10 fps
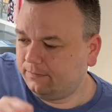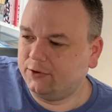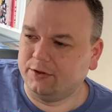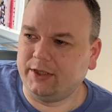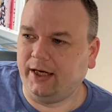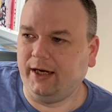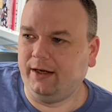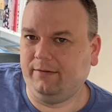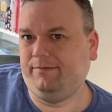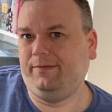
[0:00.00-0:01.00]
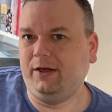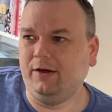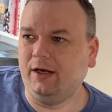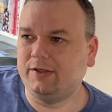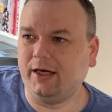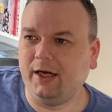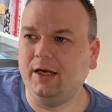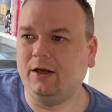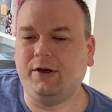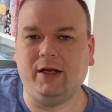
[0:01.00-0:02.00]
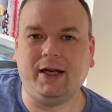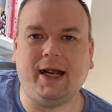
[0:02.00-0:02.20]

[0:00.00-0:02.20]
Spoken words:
So say you integrate to